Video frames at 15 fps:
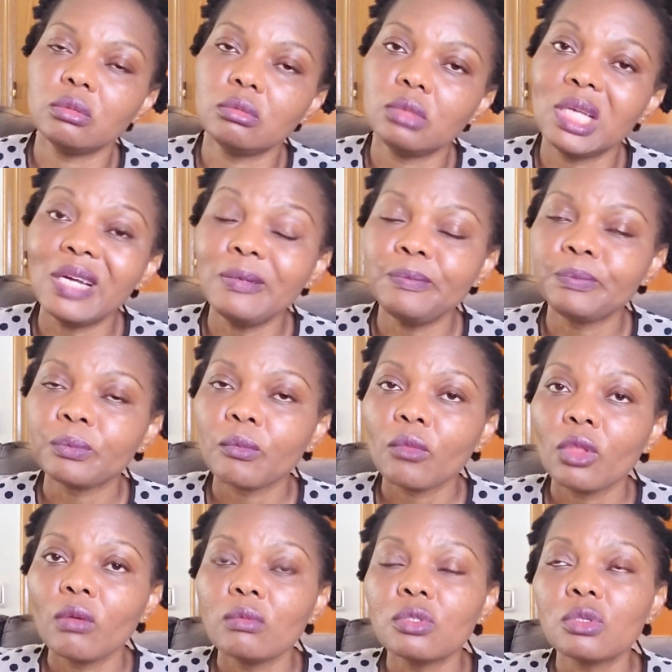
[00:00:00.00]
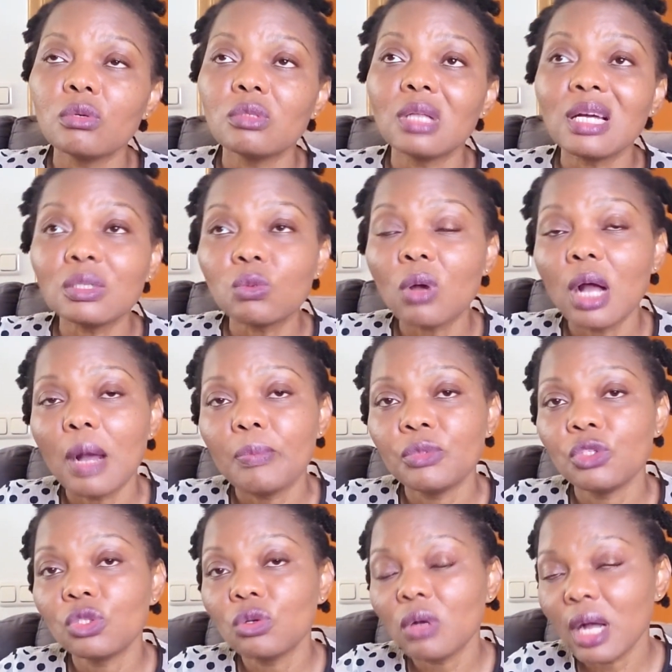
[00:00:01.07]
Yeah, so that's what
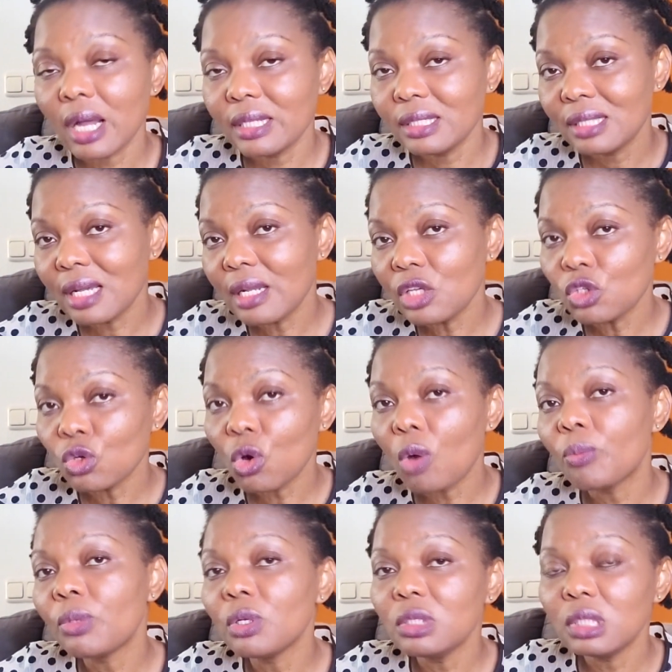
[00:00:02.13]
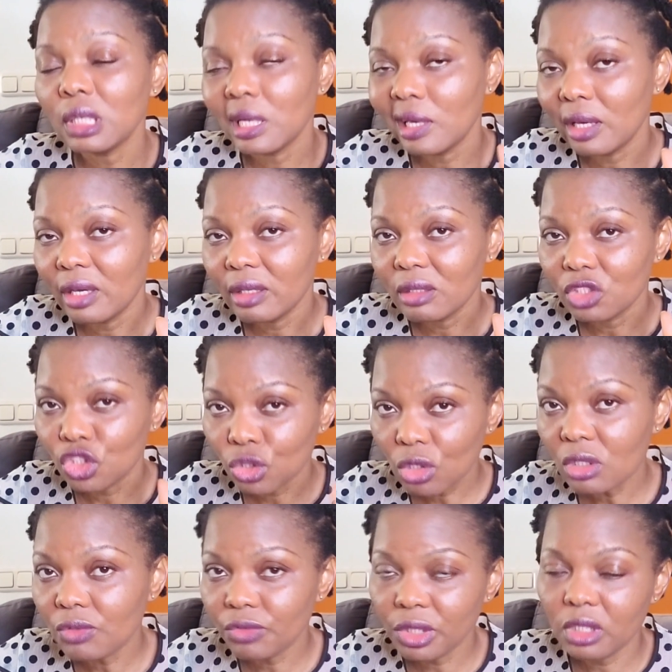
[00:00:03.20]
happened. So I decided to upload a
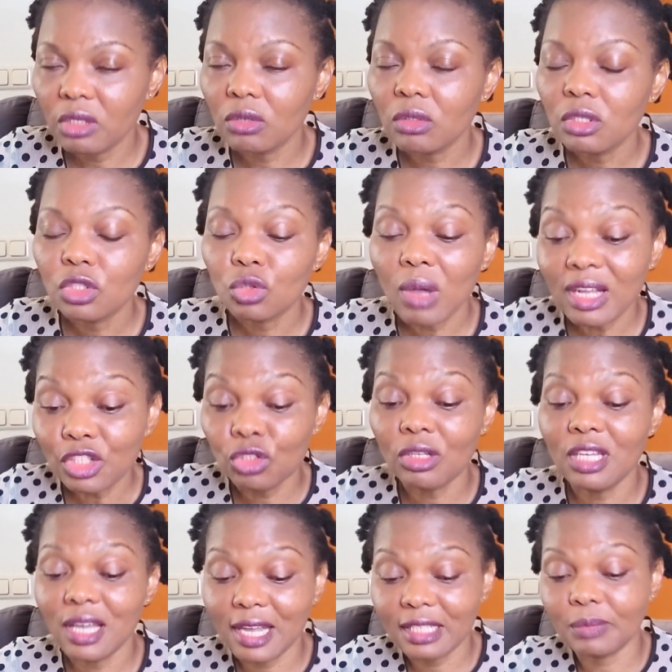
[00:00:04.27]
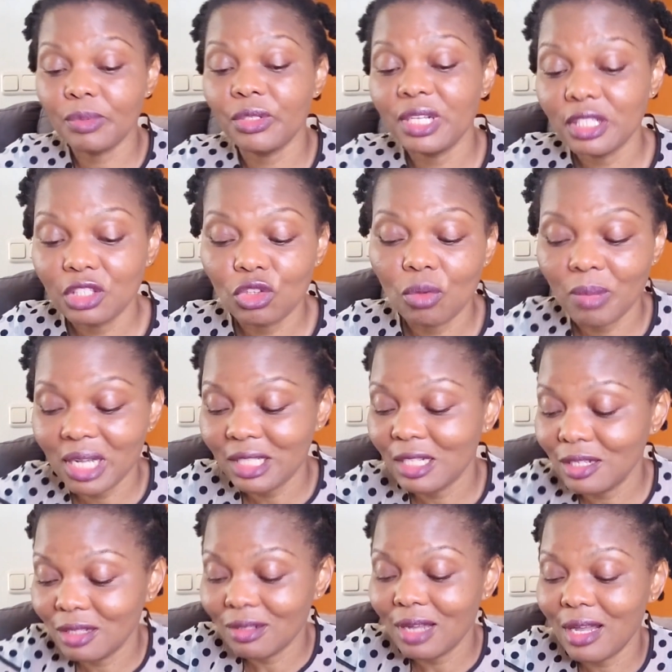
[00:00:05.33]
short video to actually experience it on my
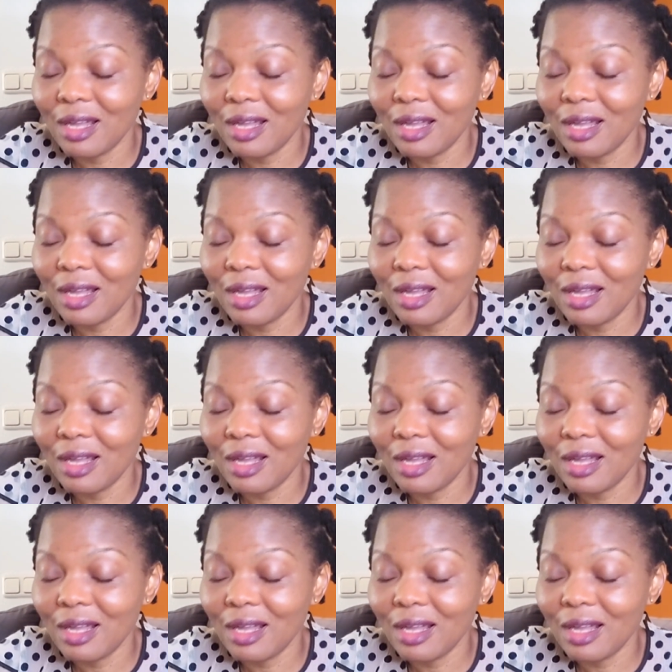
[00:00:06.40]
channel.